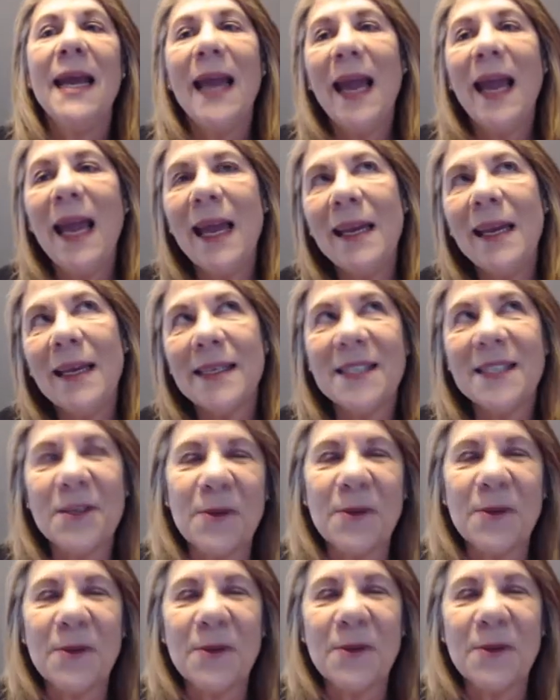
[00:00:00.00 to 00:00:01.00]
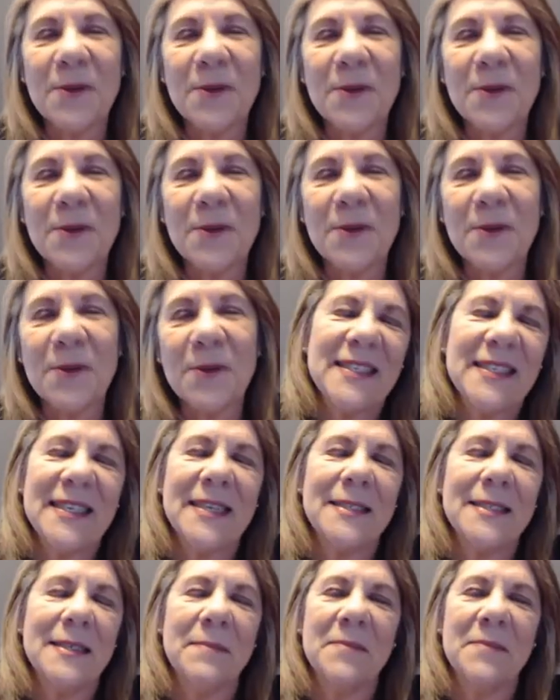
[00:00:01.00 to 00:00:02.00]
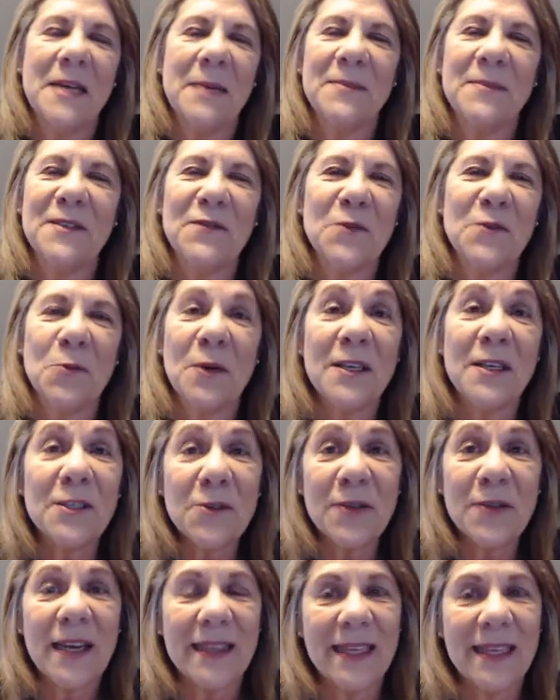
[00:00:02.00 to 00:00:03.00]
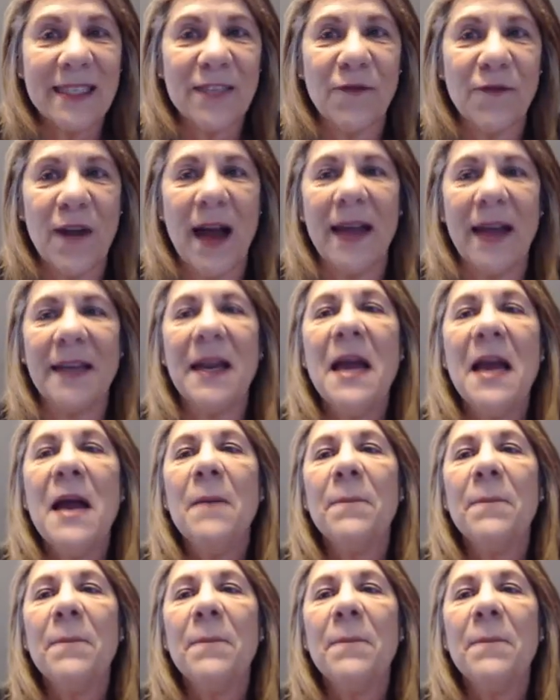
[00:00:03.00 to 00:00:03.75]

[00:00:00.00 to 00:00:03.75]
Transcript: And that's okay. I, I have to say, sometimes if you want to do that, that's fine.